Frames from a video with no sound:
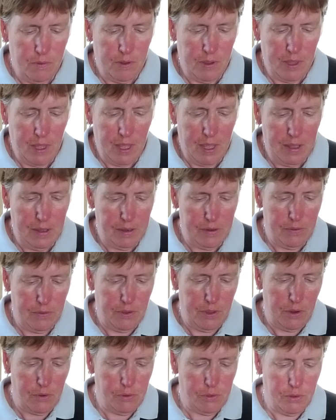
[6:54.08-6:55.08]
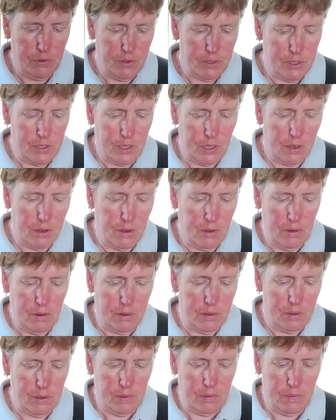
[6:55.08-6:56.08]
for that, for those of us that
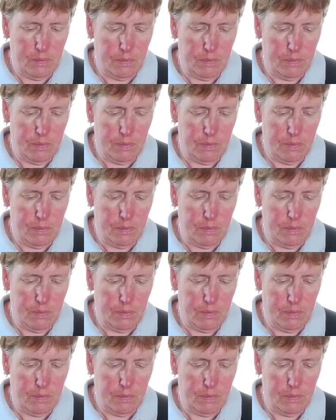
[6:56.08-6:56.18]
can't